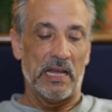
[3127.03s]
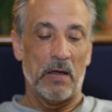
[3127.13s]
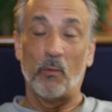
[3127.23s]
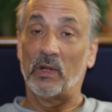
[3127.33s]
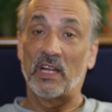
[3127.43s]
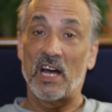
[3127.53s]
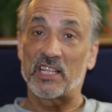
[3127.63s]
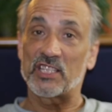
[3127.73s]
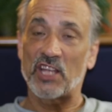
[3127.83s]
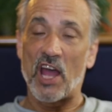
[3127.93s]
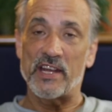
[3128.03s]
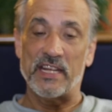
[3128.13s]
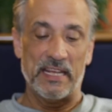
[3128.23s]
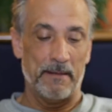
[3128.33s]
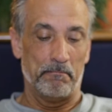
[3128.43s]
and will assign
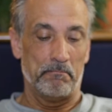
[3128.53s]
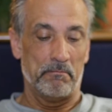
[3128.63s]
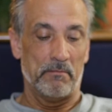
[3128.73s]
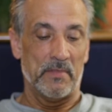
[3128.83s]
him